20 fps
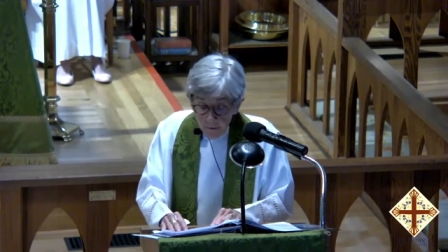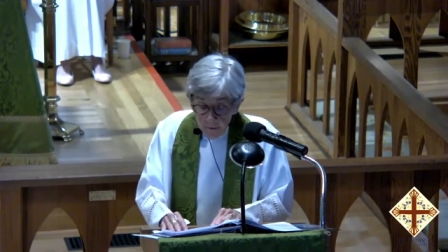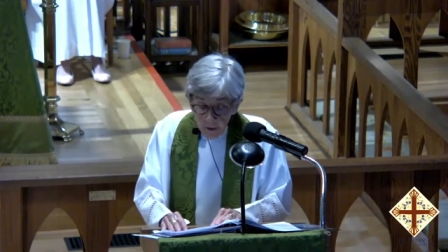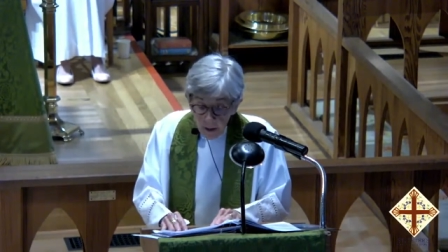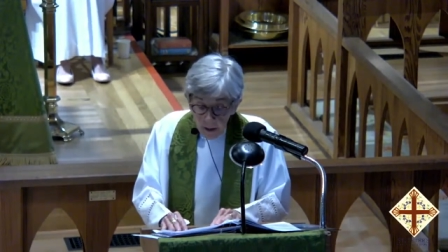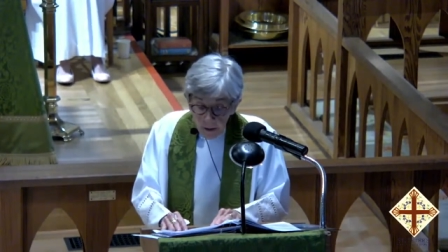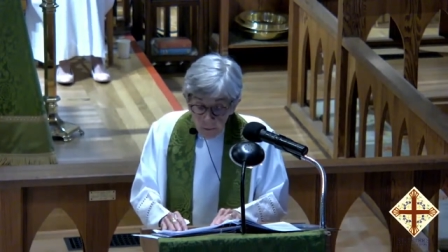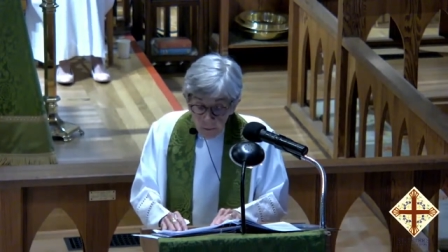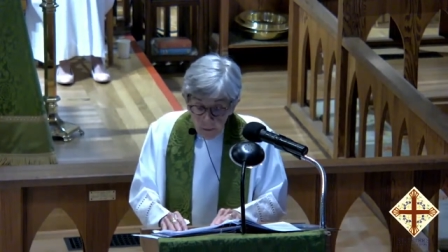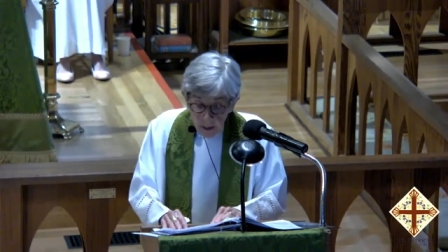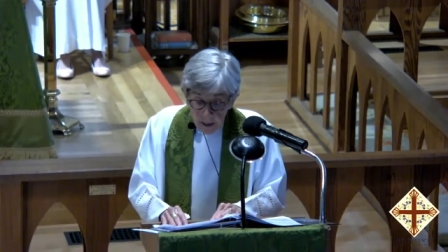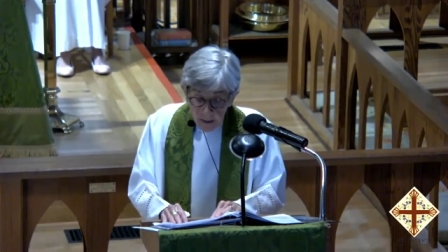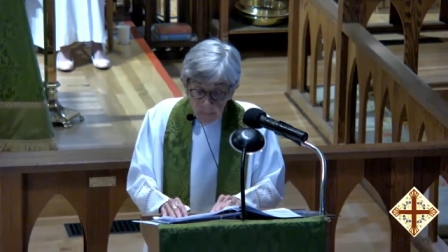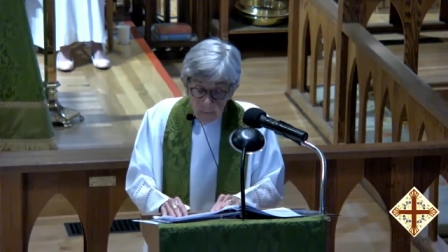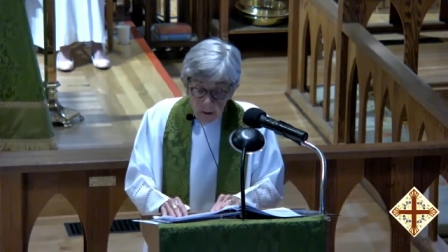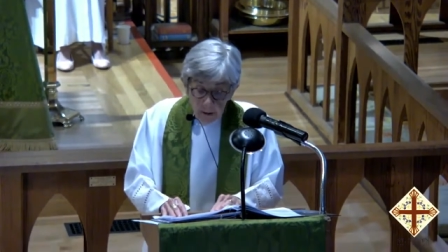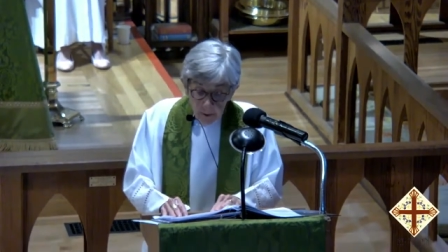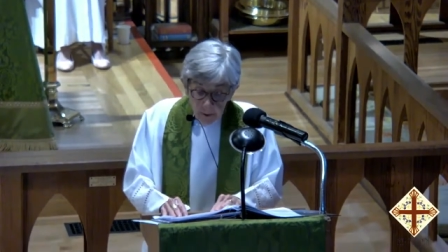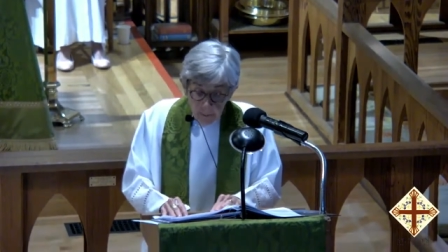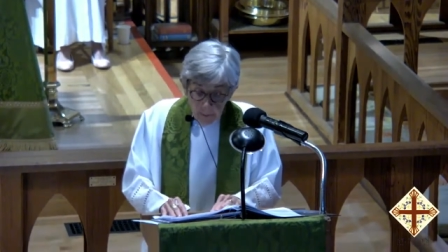following
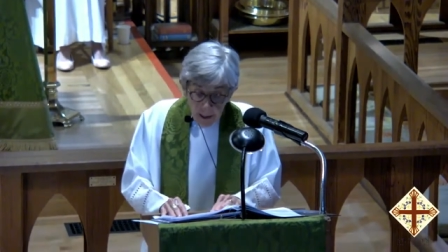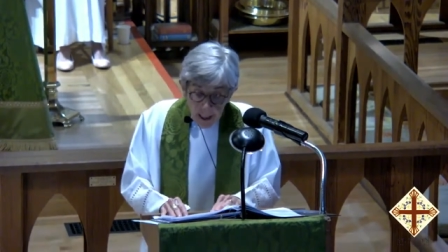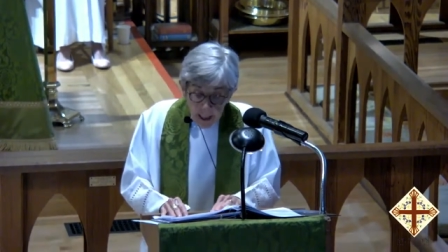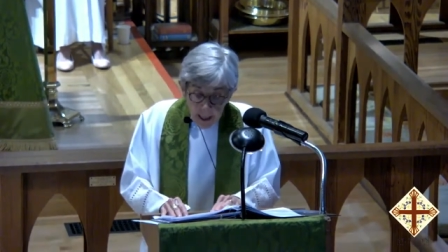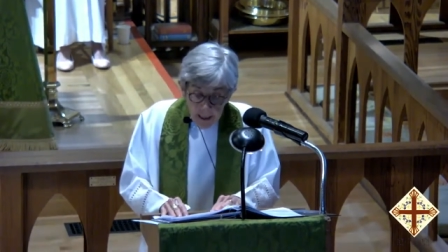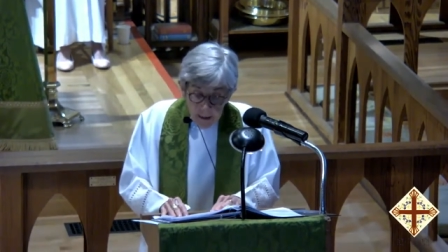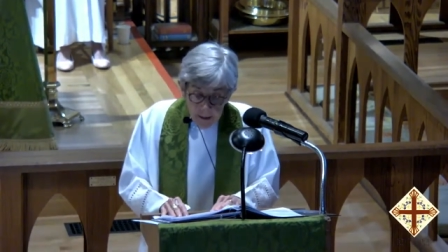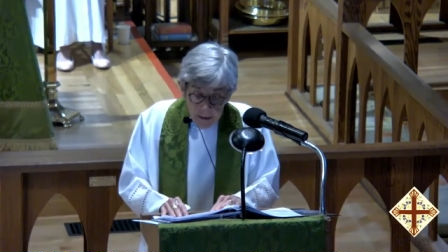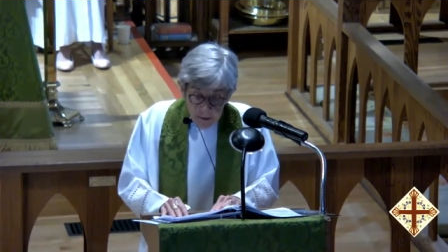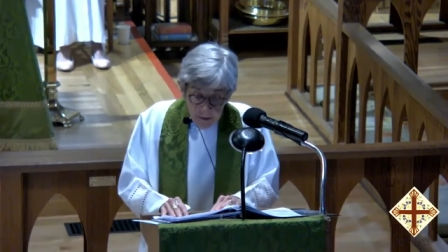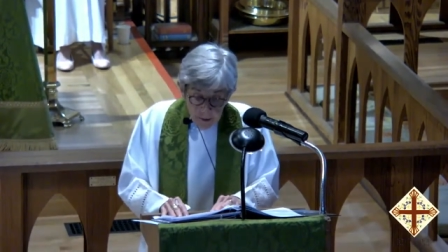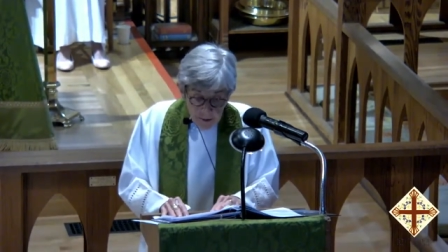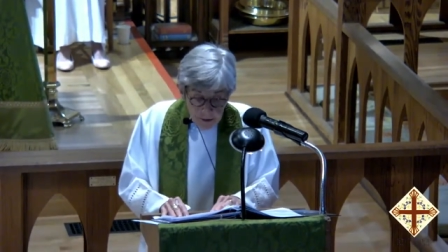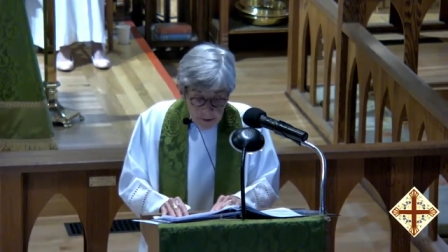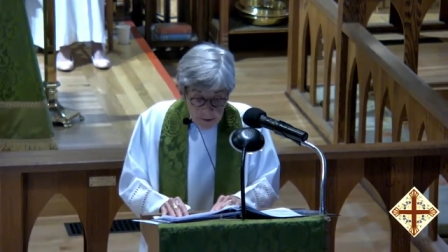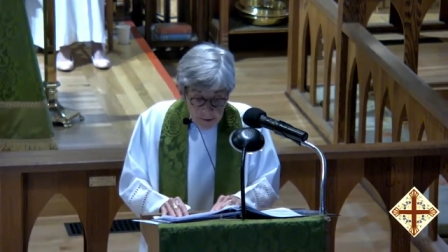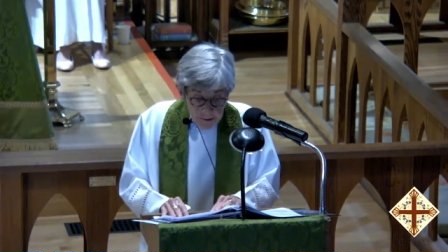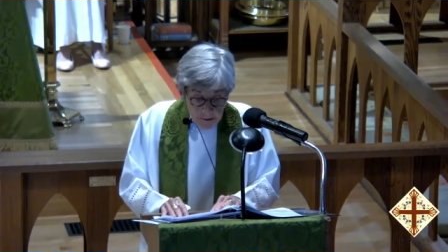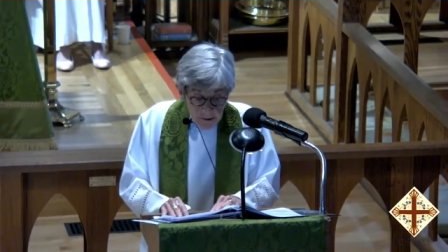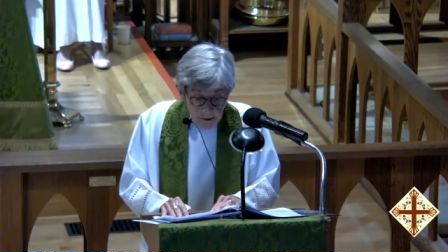Mother Page's
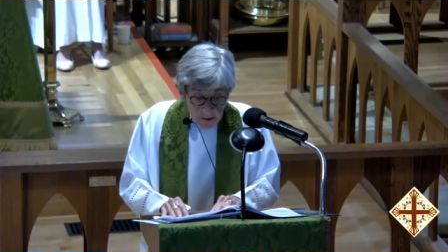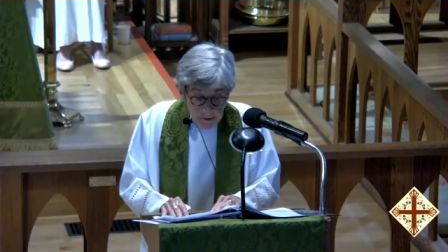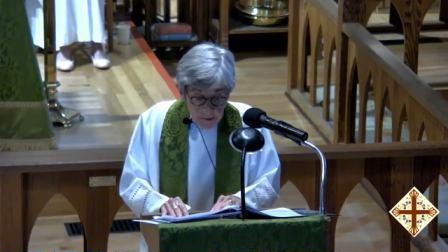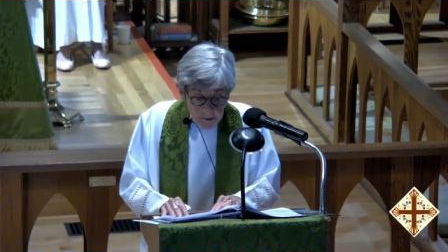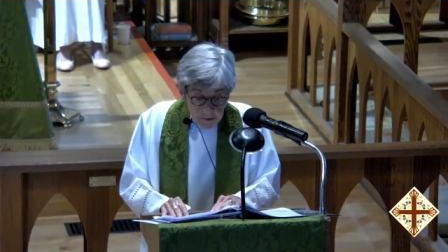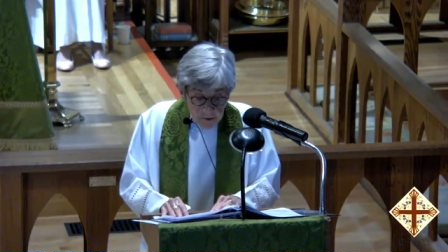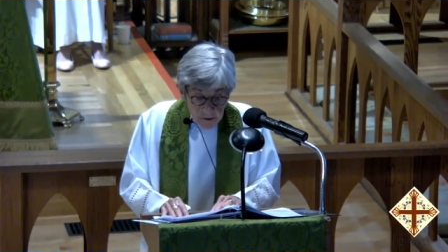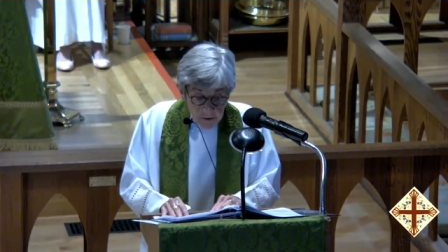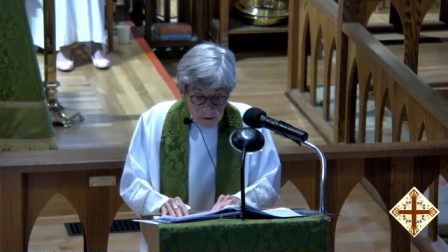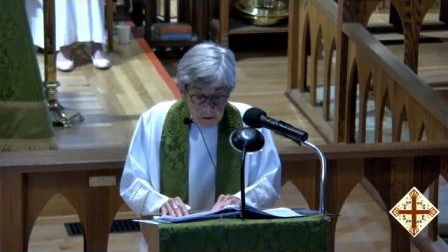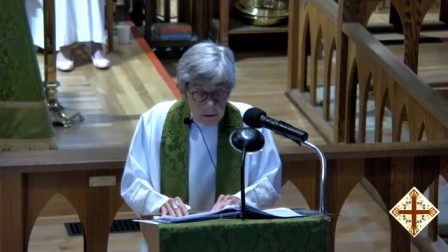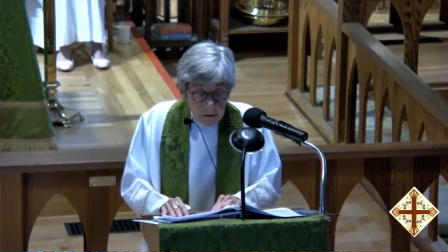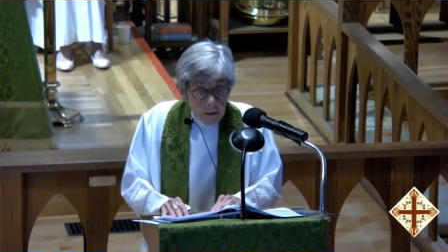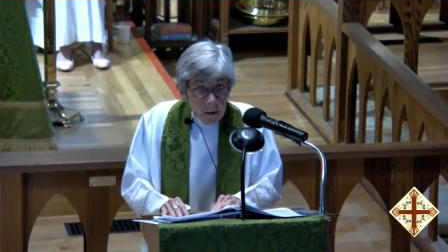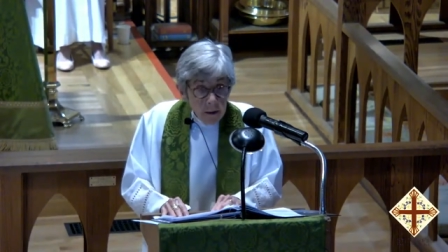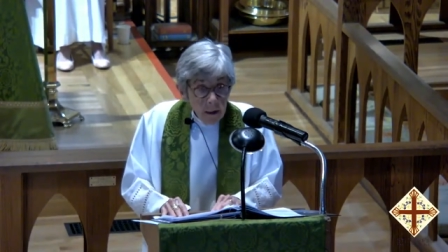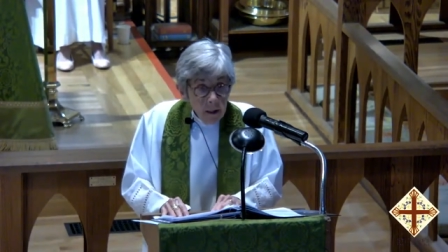suggestion